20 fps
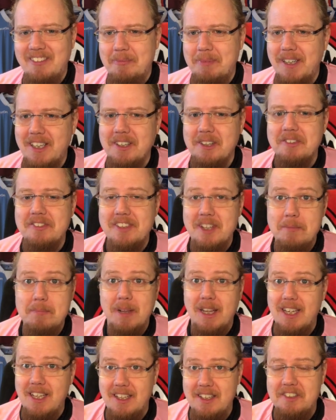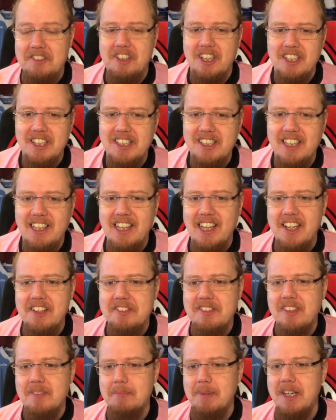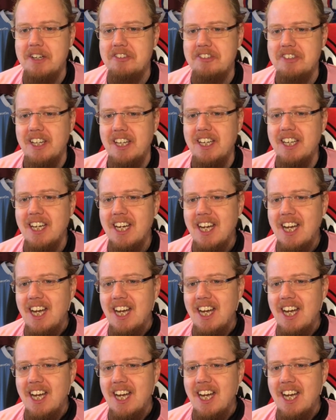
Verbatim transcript: because they play each other the last match day,